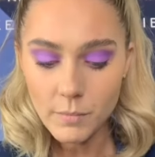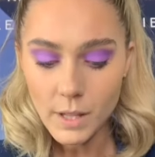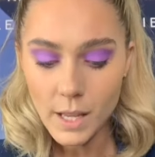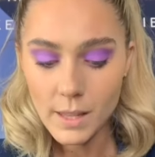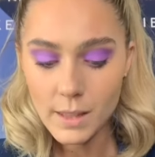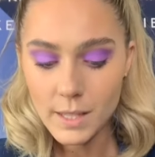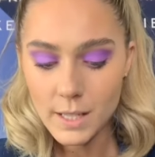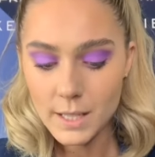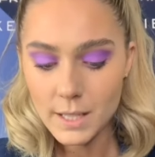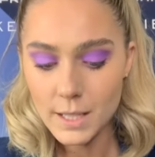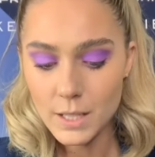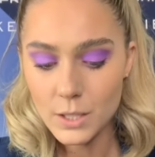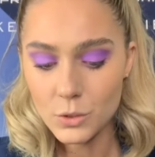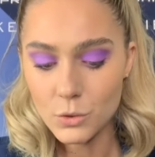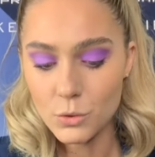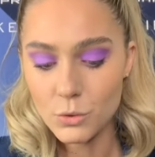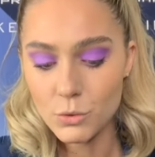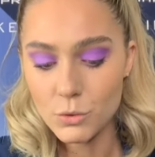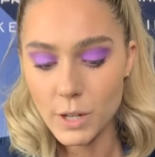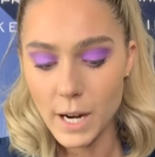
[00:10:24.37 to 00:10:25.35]
This is
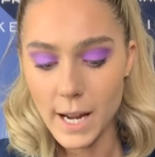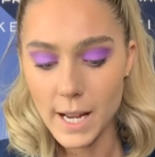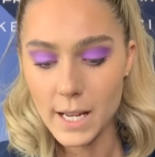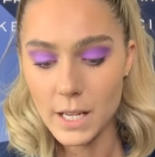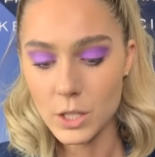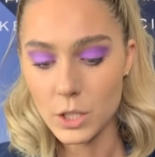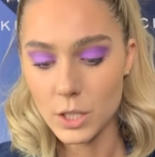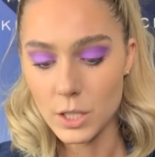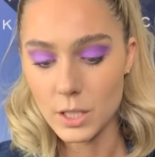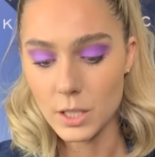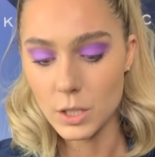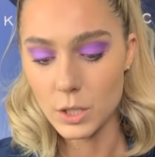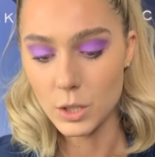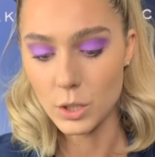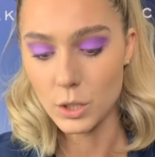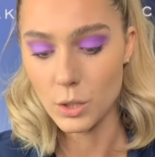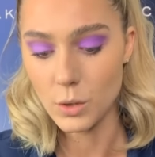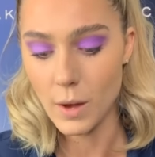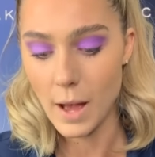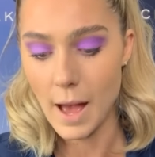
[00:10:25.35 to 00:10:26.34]
great just
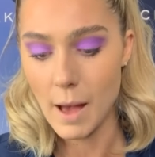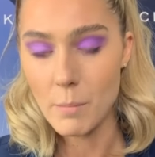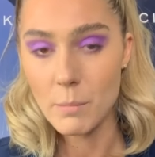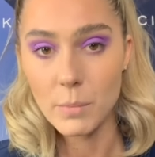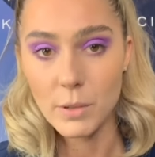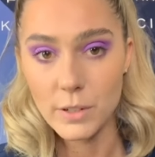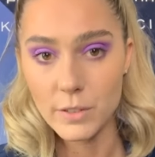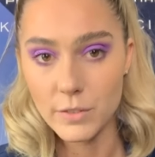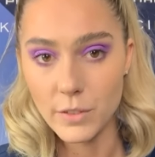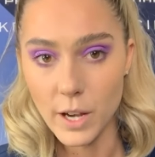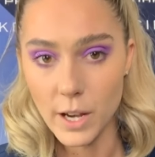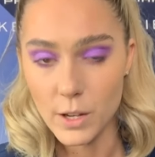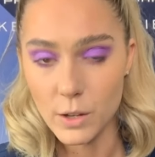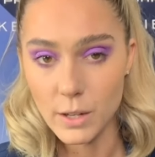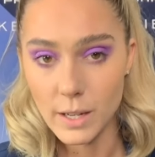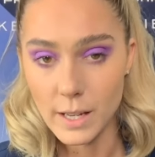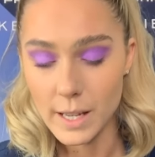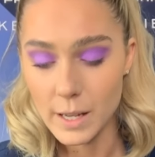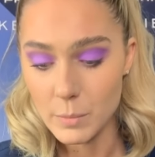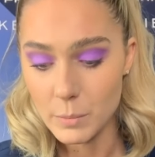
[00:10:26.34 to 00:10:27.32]
to amplify your
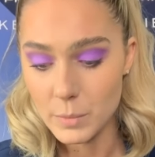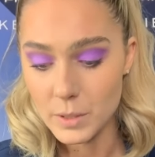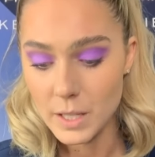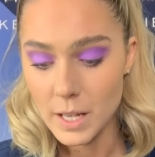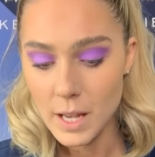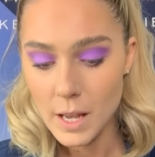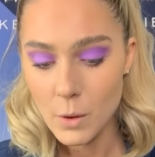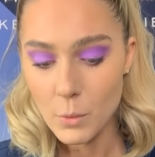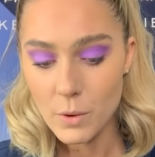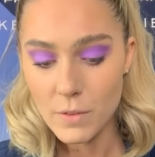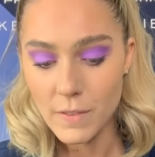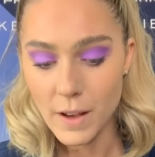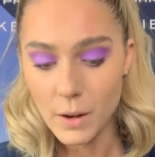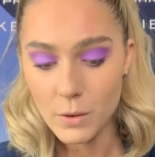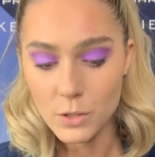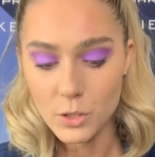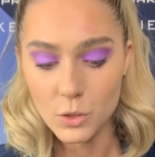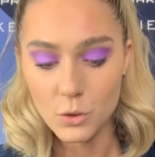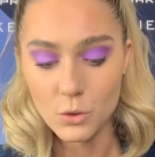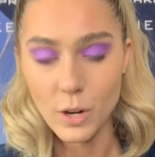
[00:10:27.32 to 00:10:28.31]
lips
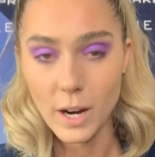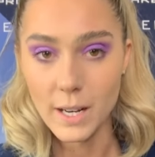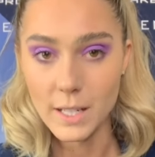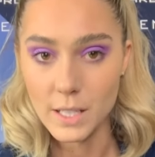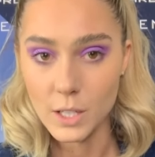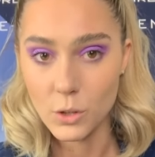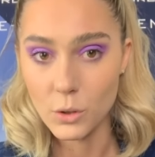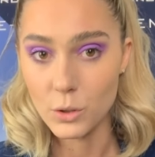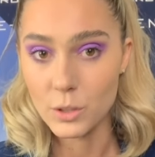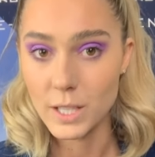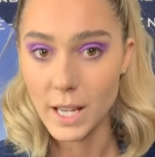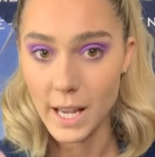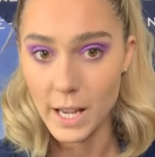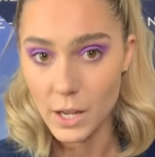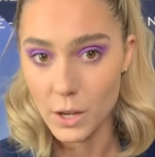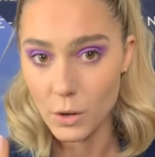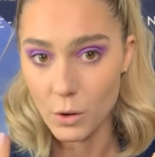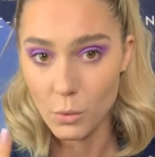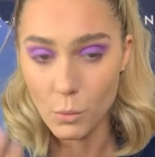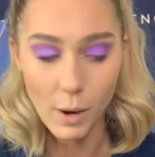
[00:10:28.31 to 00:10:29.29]
without distracting or
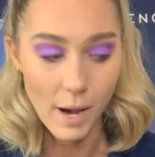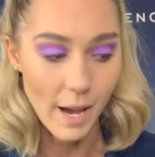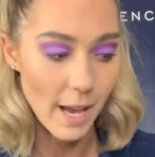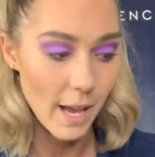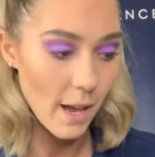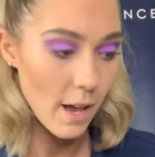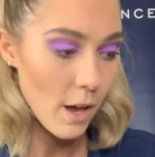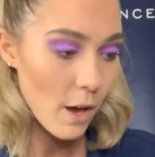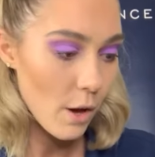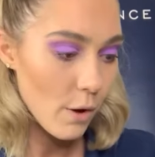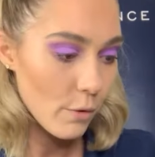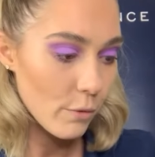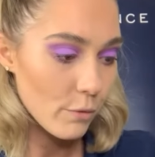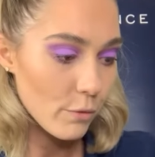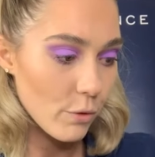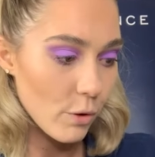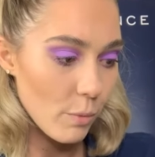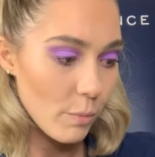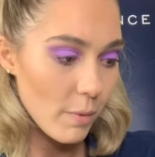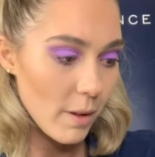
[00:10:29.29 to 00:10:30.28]
taking away
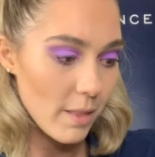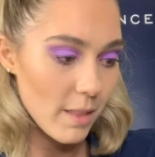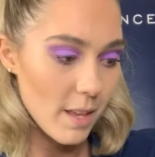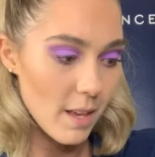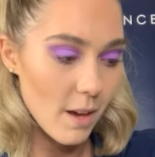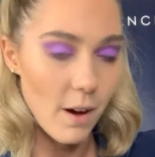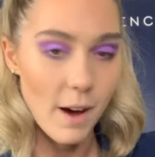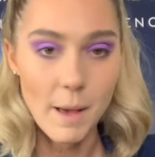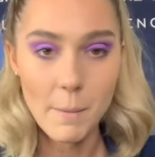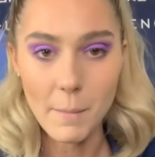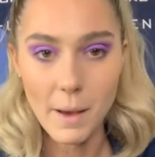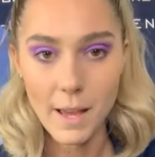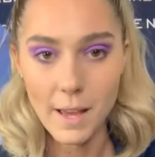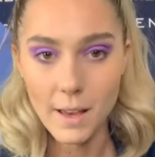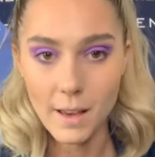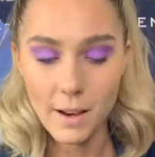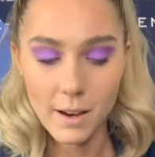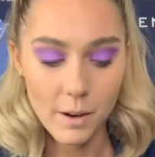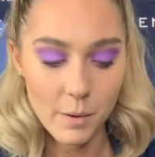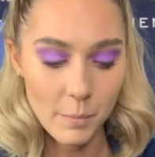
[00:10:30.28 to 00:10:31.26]
from the eye
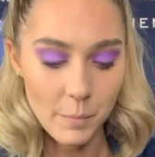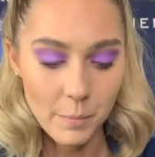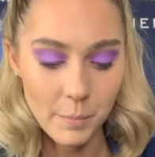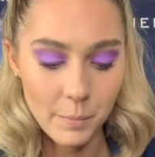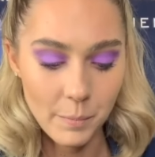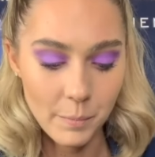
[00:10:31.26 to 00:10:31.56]
makeup.